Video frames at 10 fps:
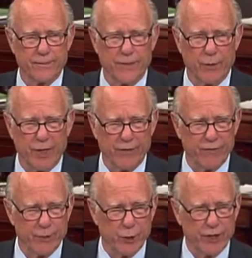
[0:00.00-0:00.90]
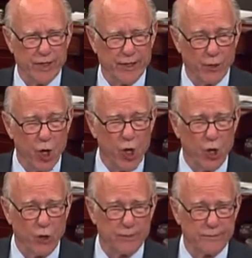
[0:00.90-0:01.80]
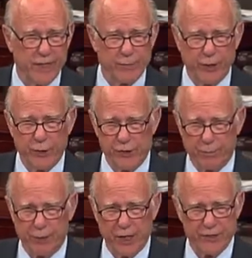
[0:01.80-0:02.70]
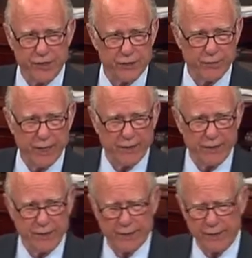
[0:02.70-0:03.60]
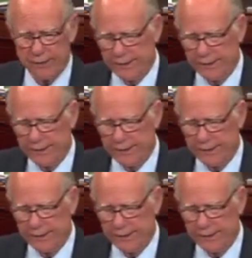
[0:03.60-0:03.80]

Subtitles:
We haven't been doing that at all. Everybody knows the process around here.